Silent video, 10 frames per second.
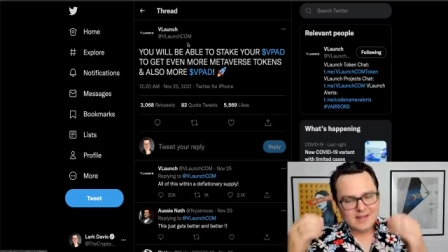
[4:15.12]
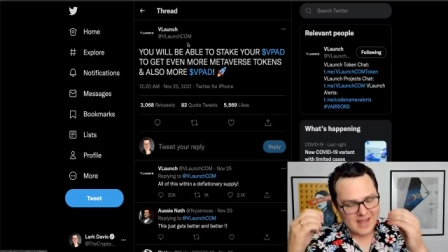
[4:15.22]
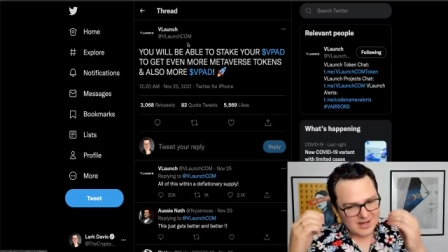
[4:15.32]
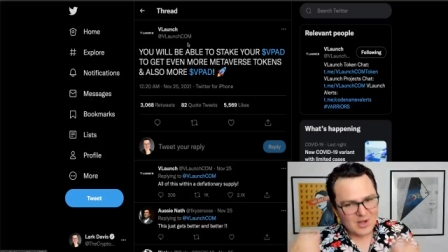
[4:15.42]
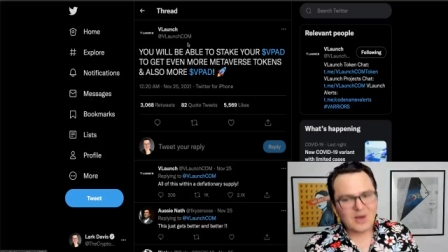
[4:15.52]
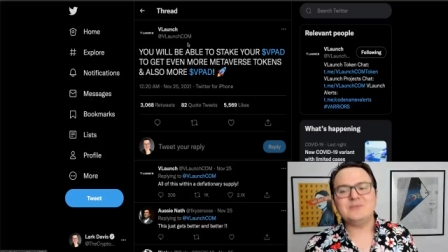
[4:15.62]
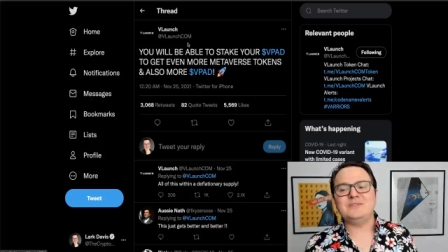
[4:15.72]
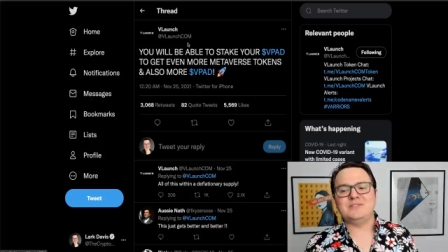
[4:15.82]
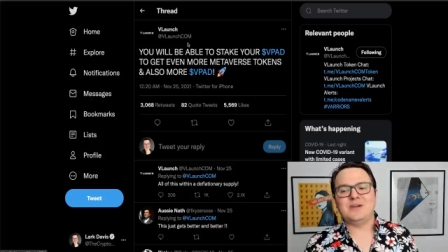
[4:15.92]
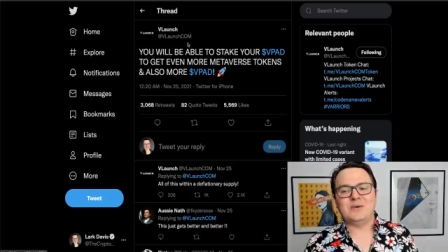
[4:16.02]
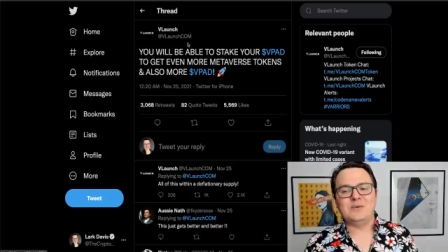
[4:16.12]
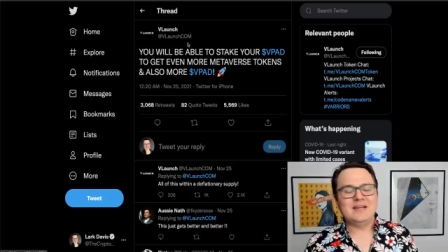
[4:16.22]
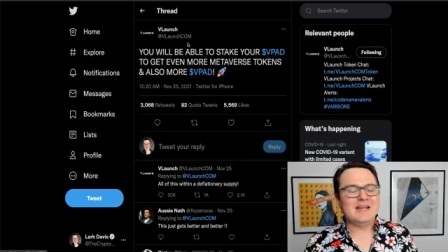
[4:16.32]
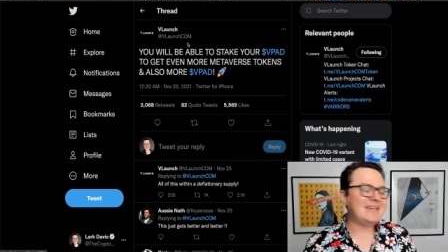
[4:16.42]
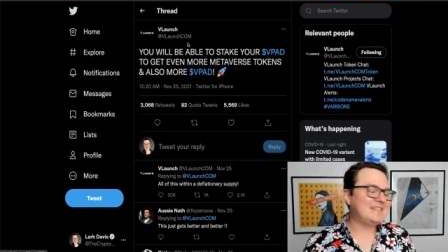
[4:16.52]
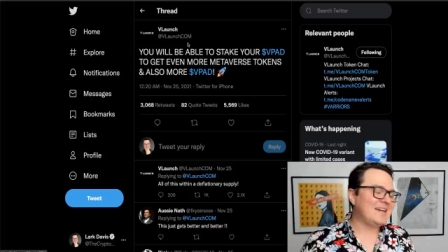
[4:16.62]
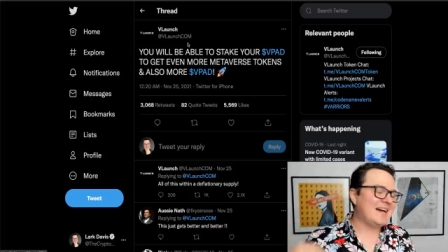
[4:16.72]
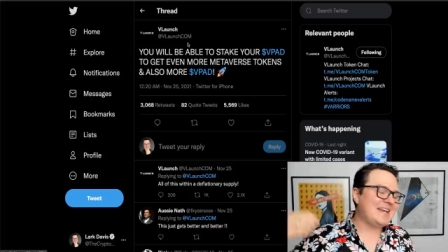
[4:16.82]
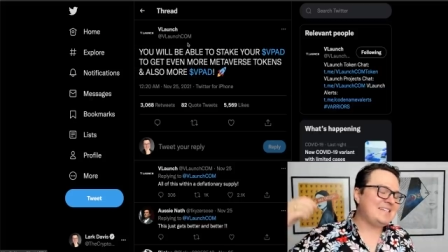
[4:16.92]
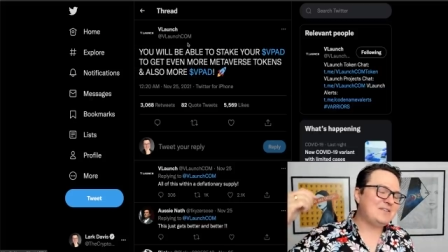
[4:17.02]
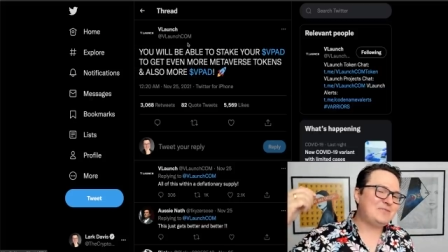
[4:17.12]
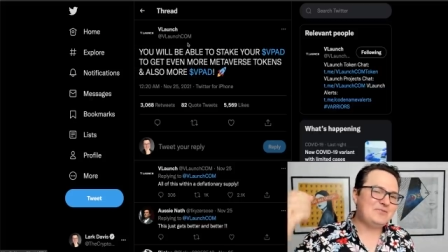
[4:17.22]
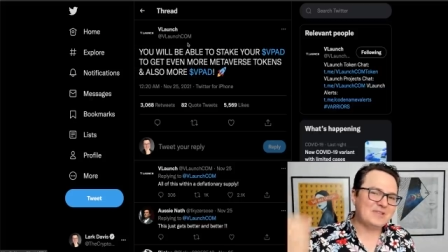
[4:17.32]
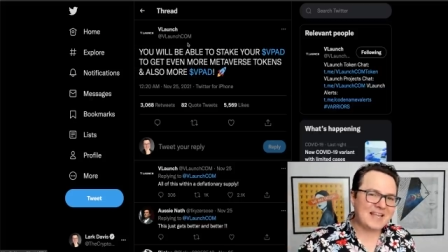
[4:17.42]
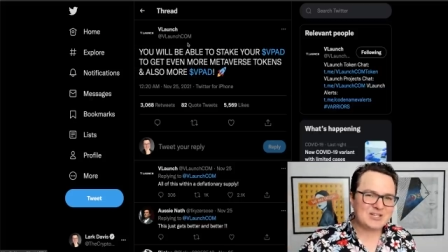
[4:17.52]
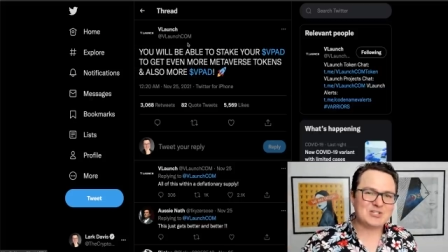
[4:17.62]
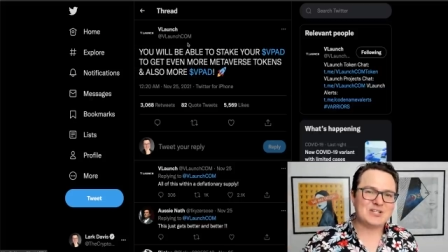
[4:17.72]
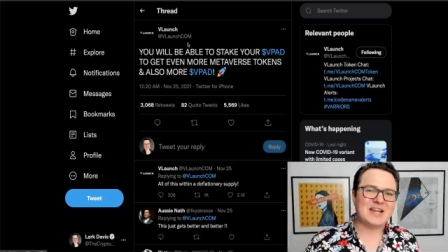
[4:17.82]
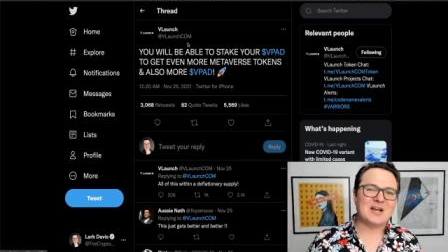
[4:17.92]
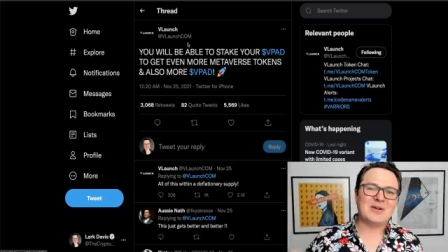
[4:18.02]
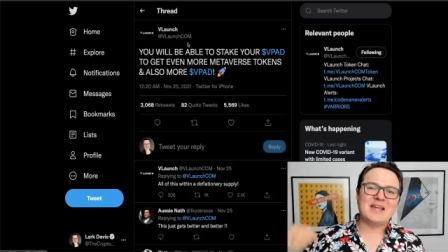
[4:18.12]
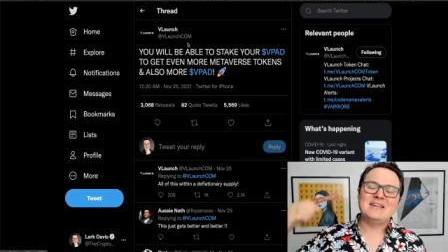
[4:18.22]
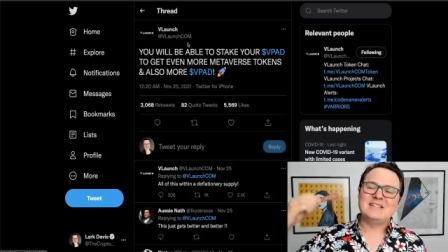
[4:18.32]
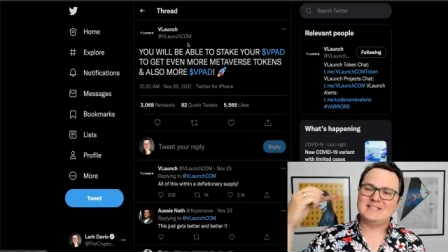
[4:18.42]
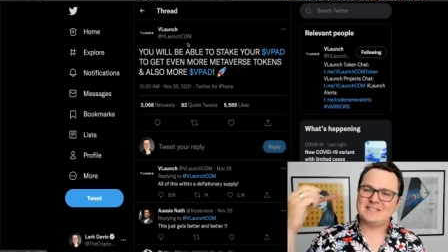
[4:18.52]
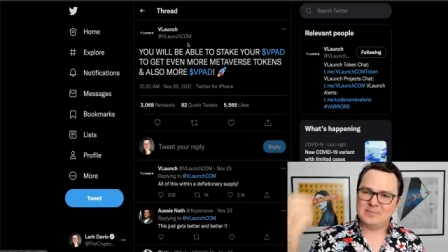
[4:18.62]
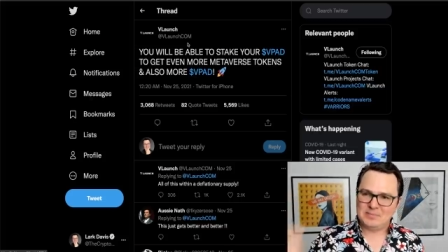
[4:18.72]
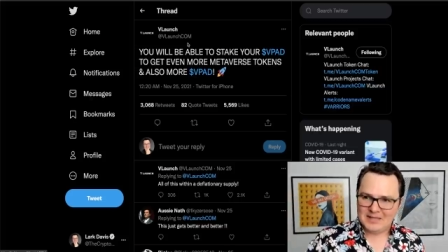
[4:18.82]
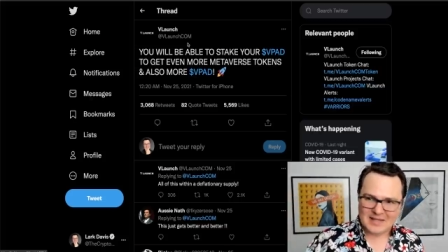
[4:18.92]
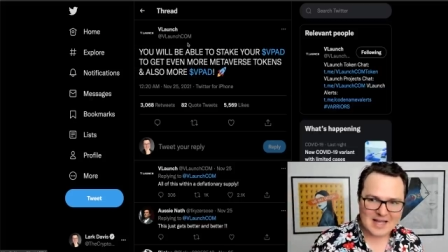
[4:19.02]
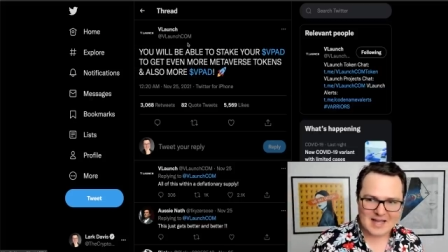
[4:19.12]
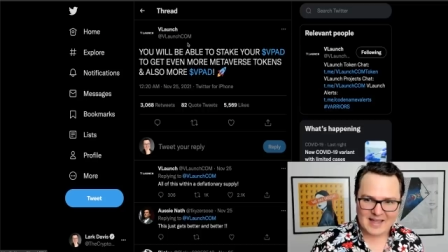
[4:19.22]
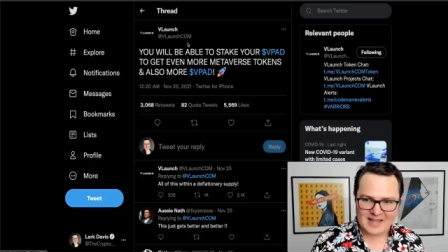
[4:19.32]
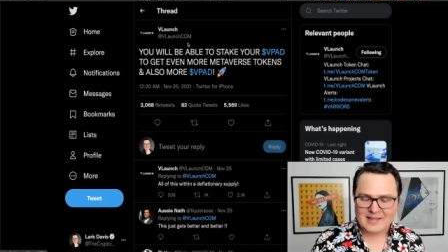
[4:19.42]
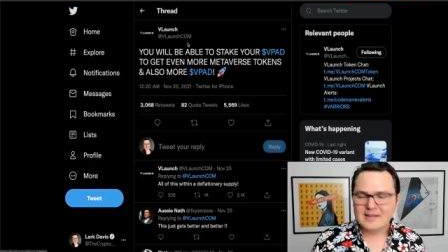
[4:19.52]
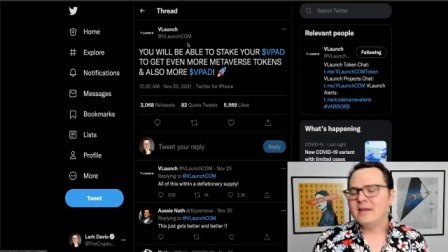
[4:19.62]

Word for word: And also, it's got a deflationary supply.